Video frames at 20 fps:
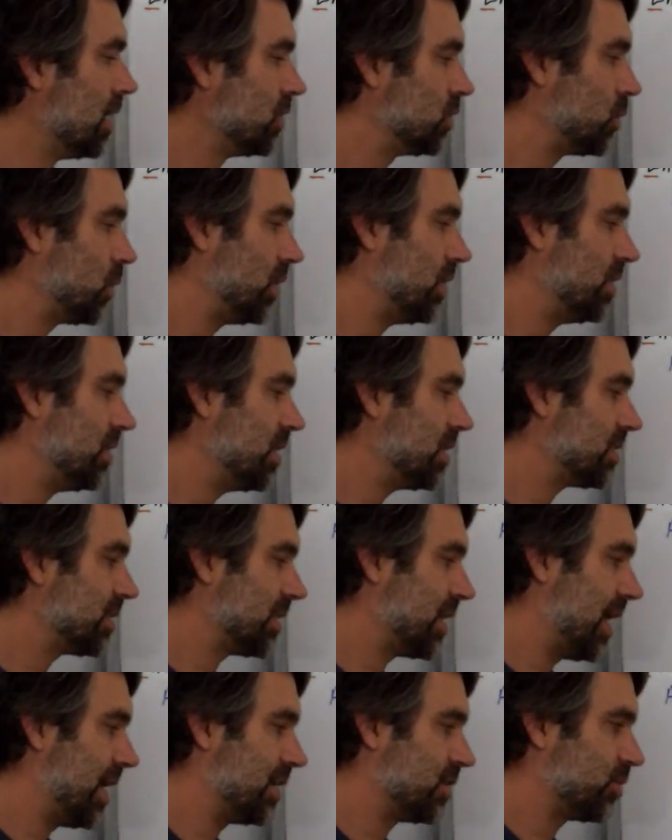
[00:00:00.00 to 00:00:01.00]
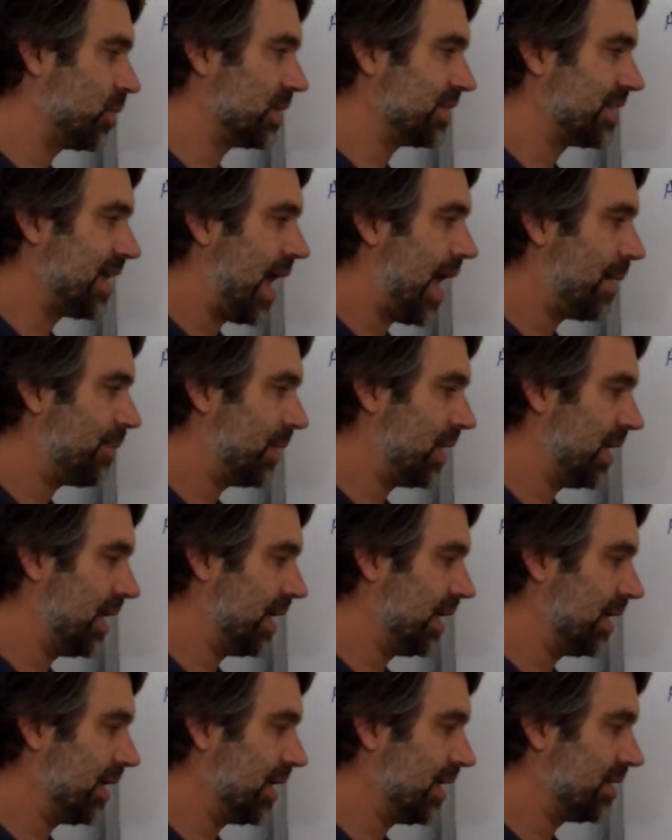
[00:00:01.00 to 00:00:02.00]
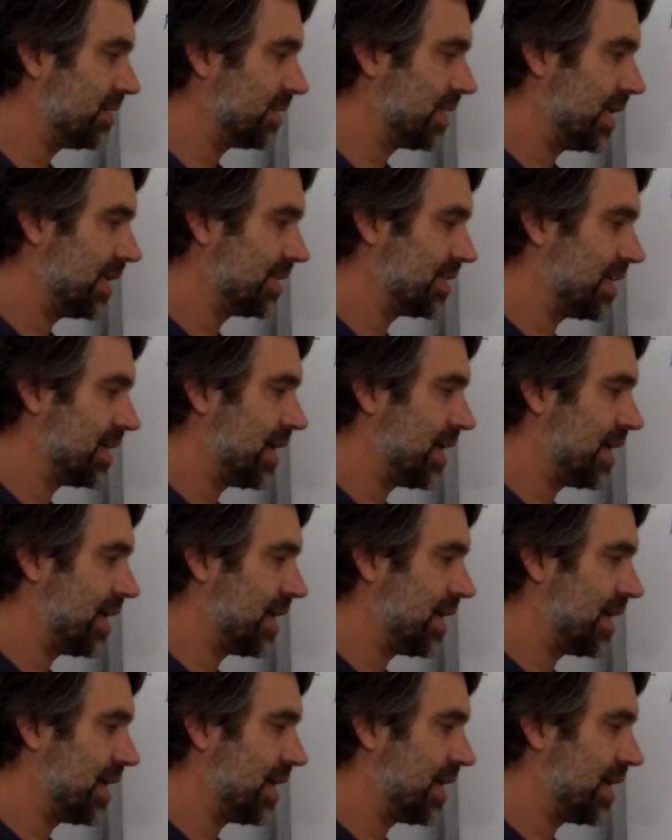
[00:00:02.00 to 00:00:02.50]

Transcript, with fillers: So in this case, what's happening is that